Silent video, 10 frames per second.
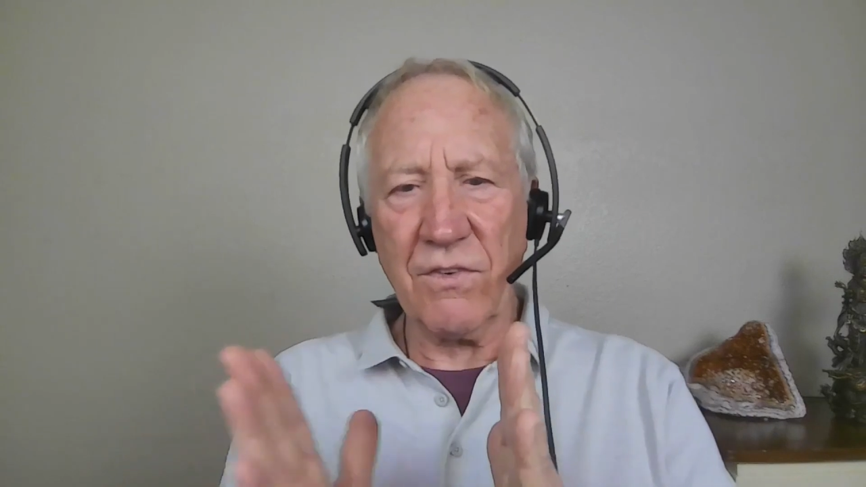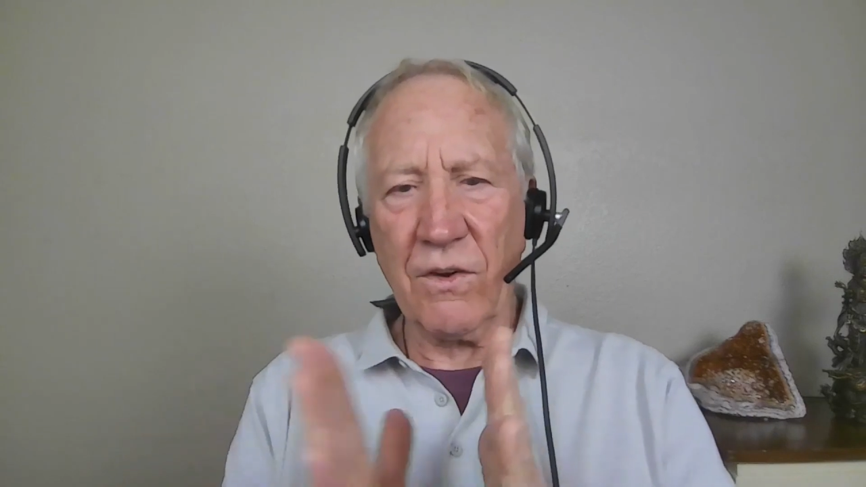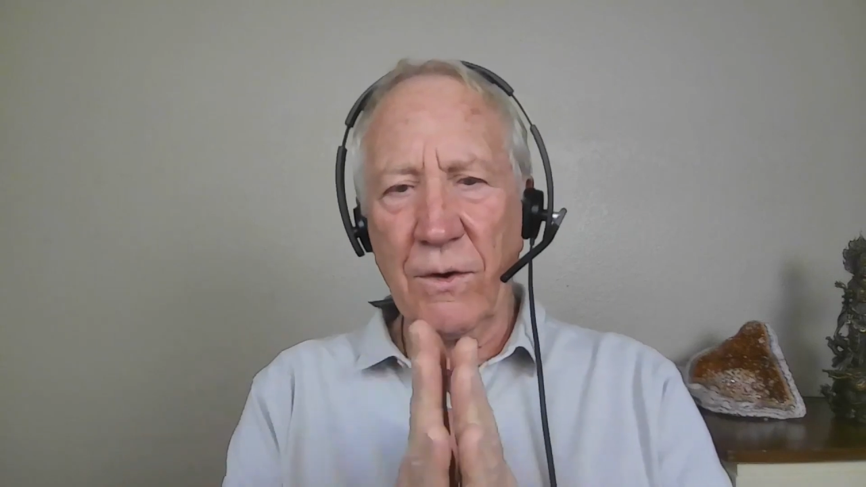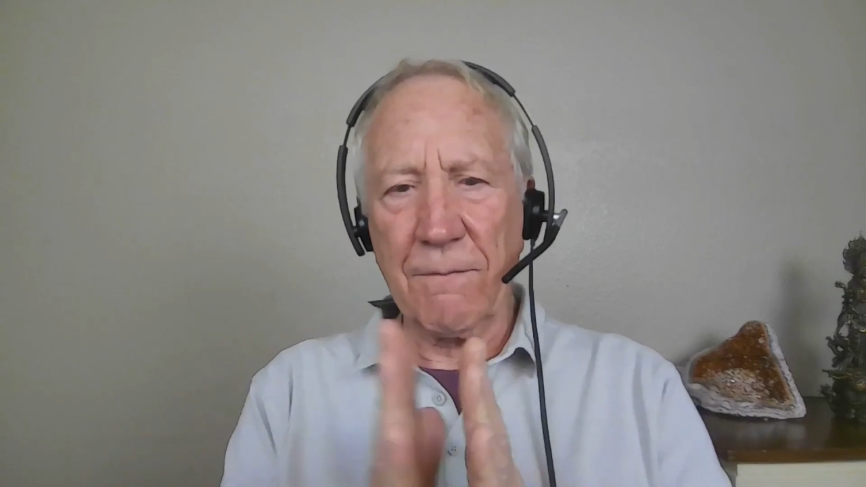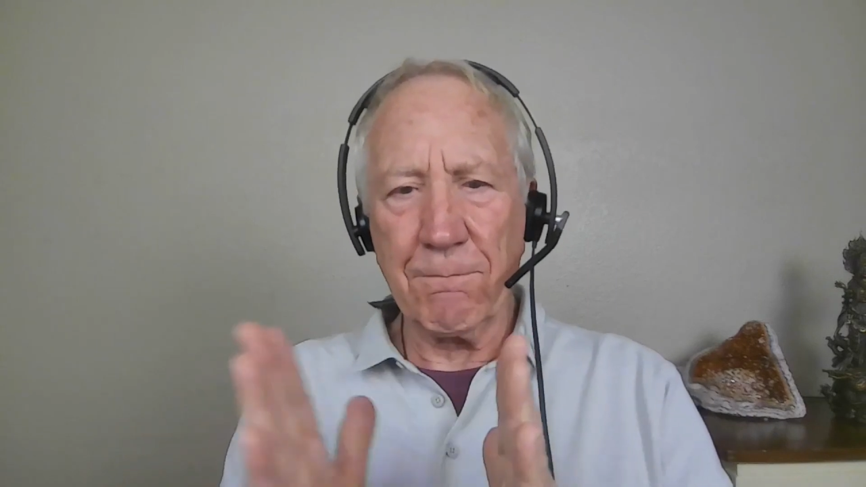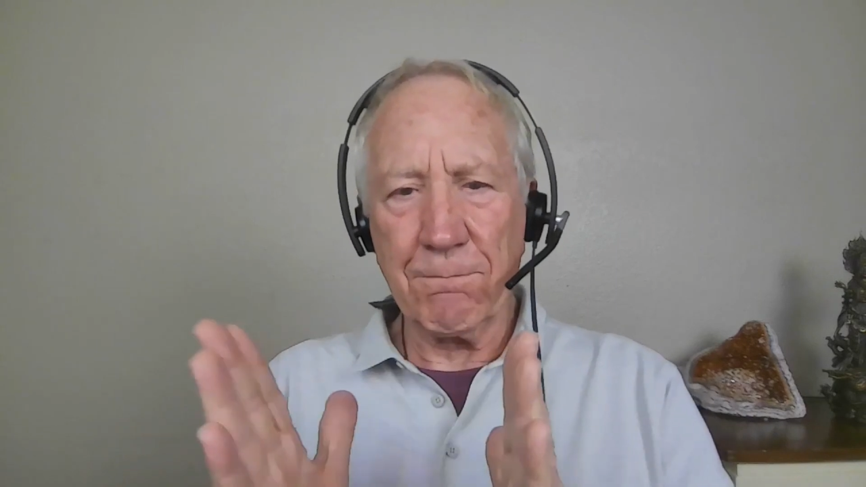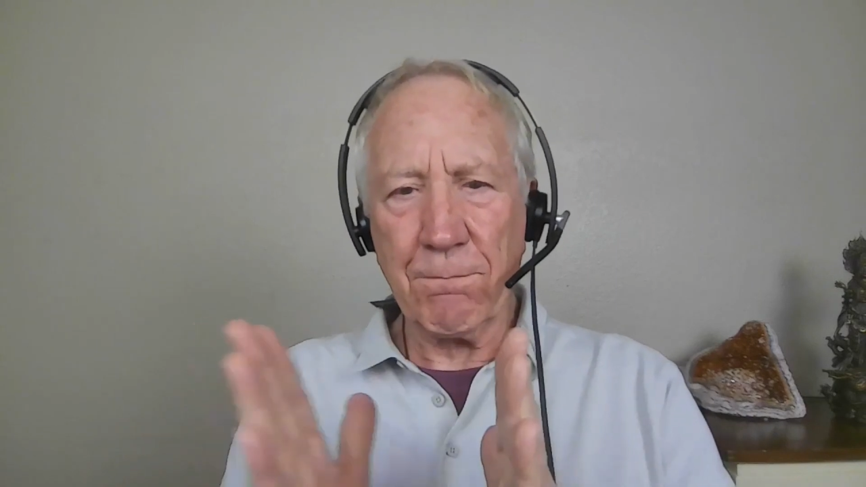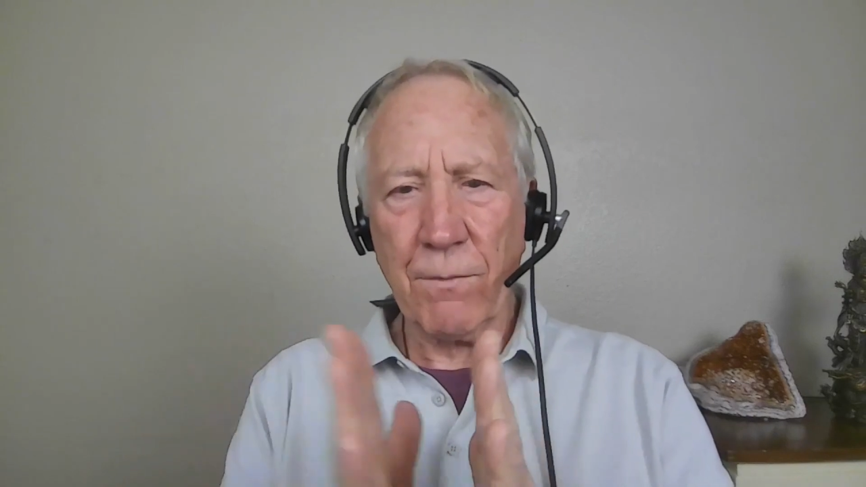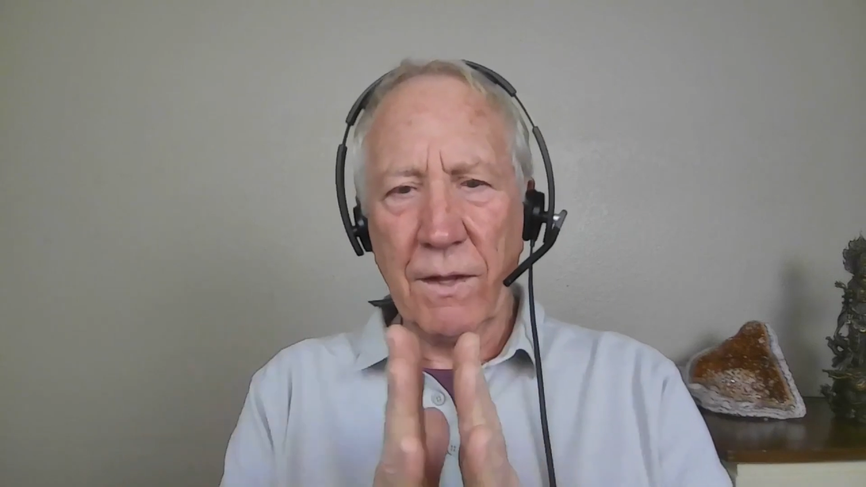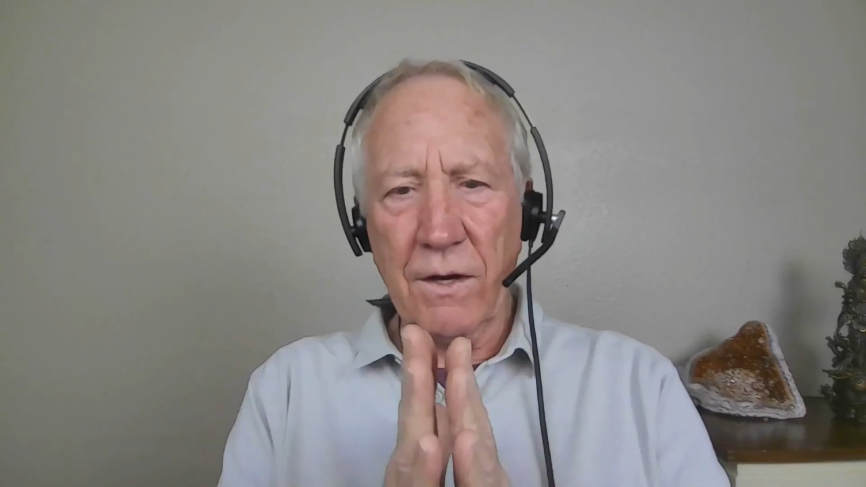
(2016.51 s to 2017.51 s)
flowing,
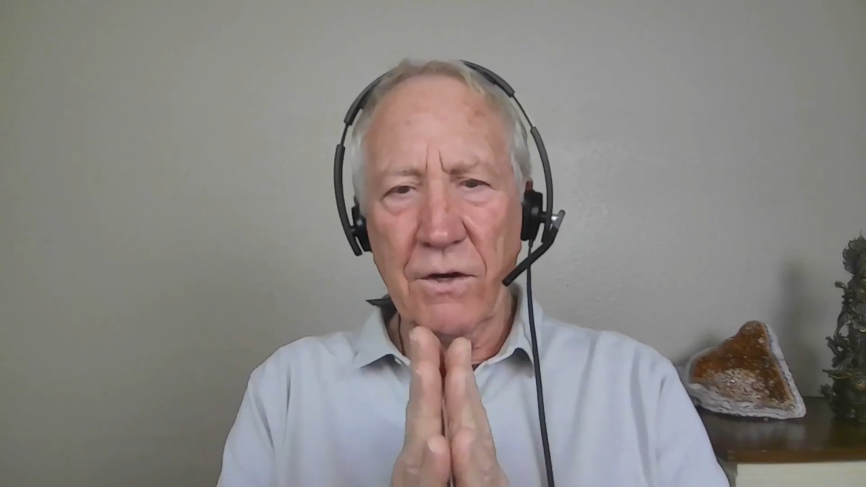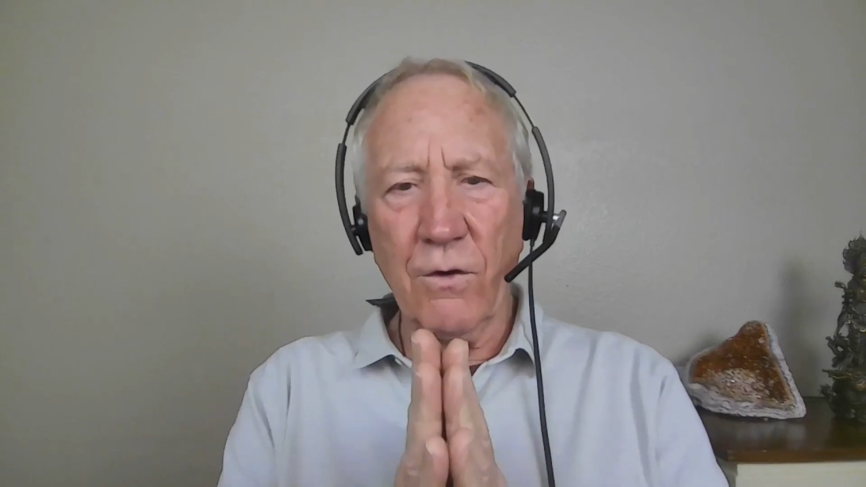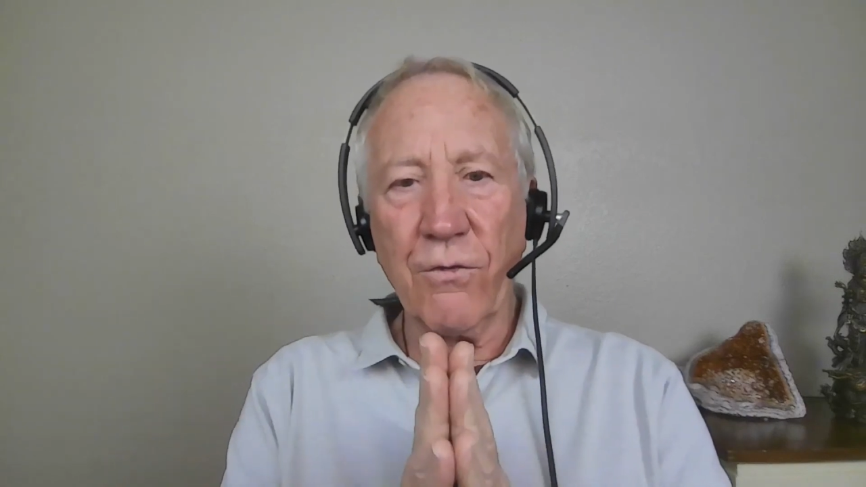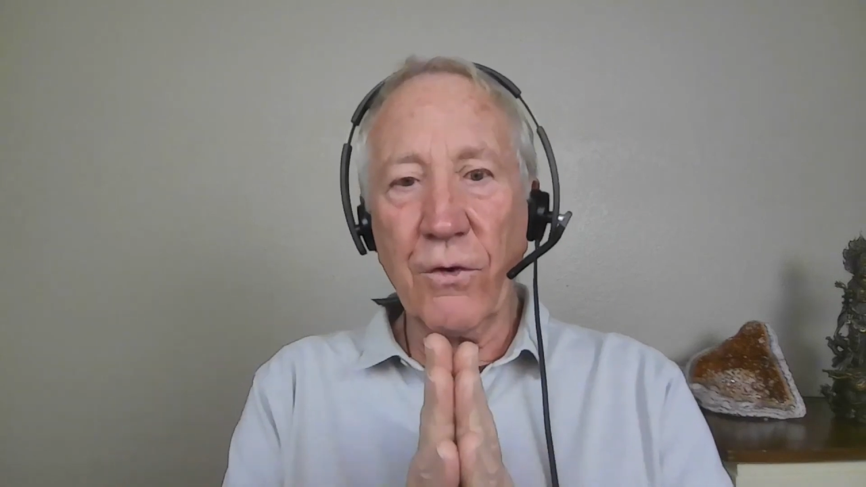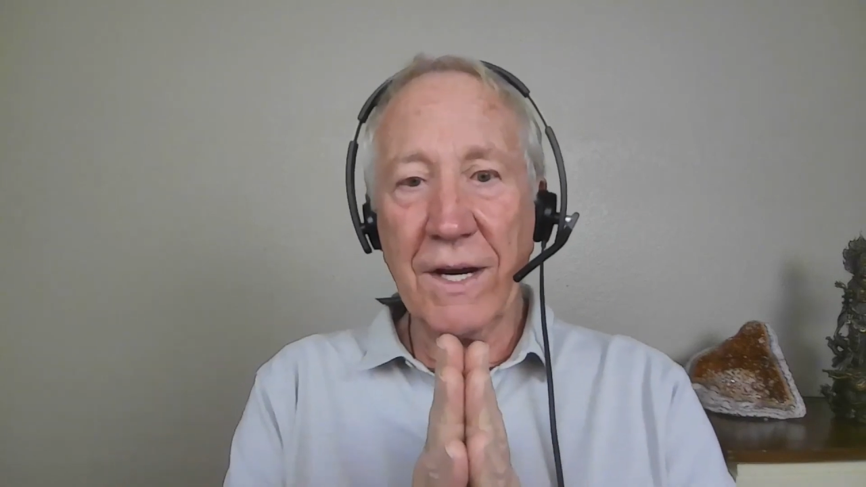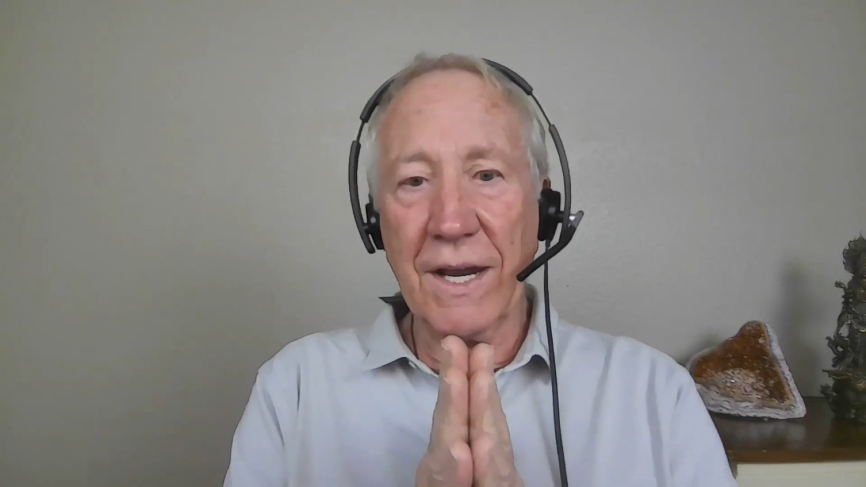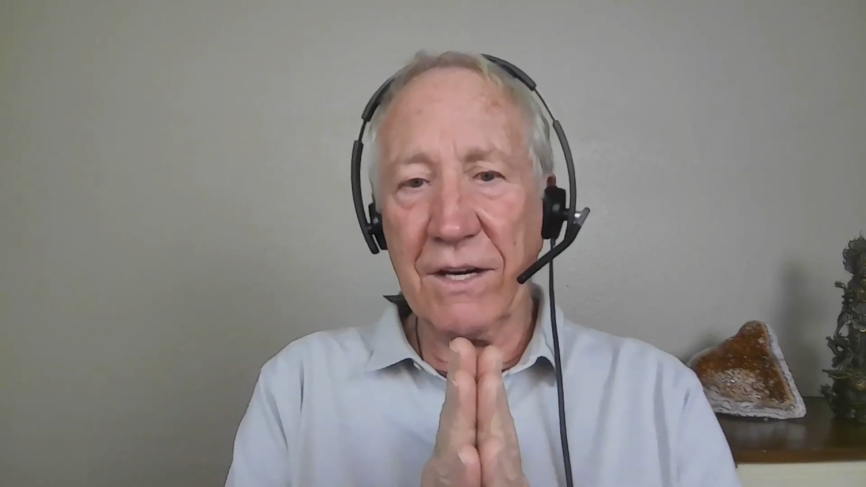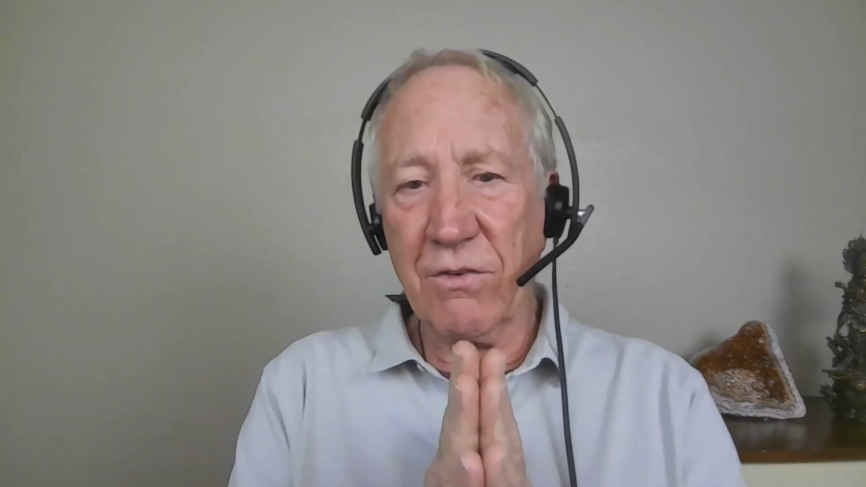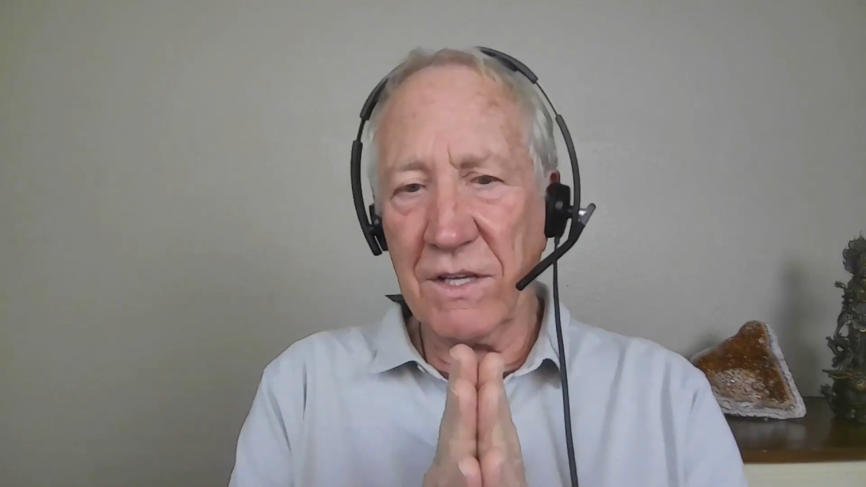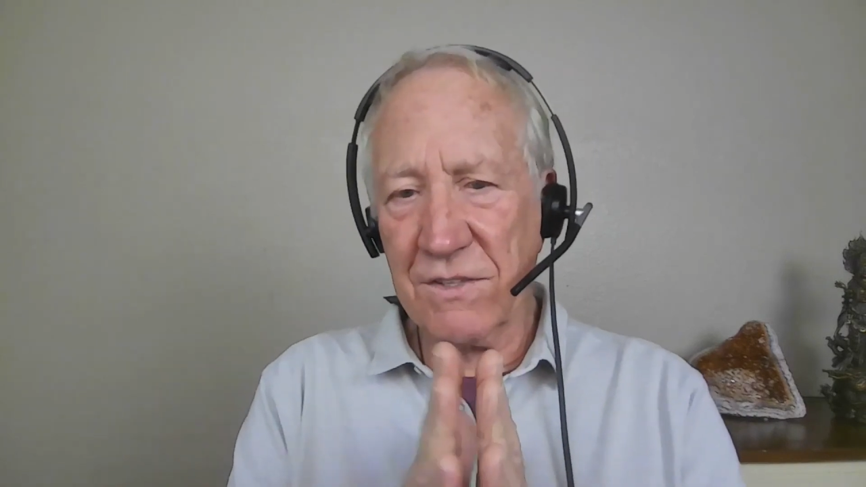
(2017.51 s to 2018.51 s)
no free
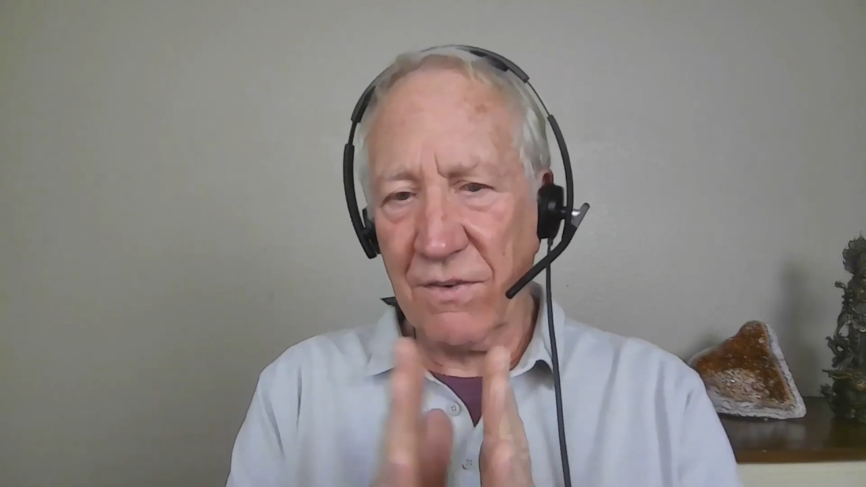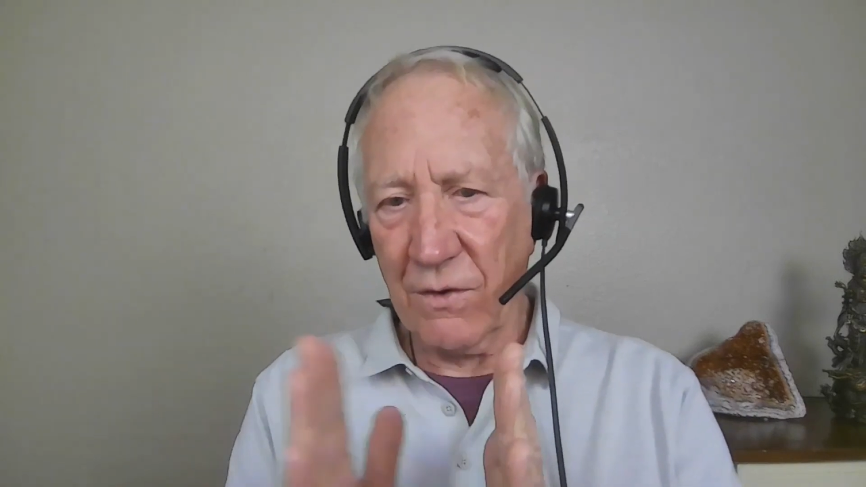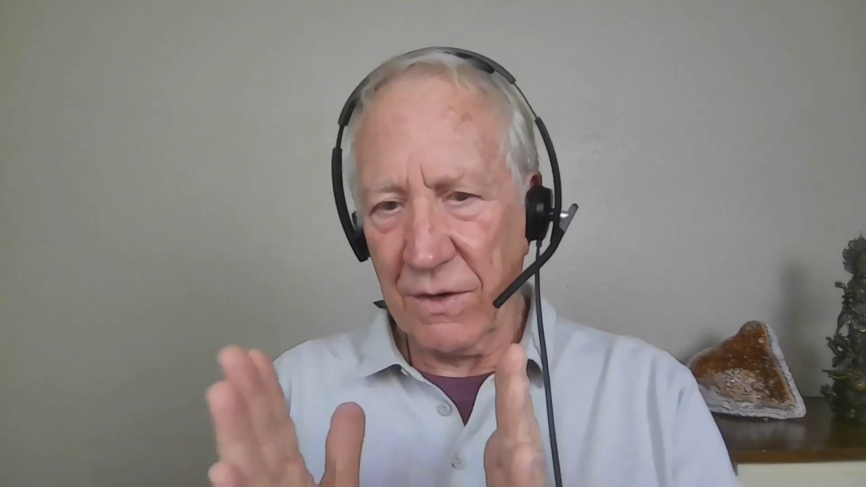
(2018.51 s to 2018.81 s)
electrons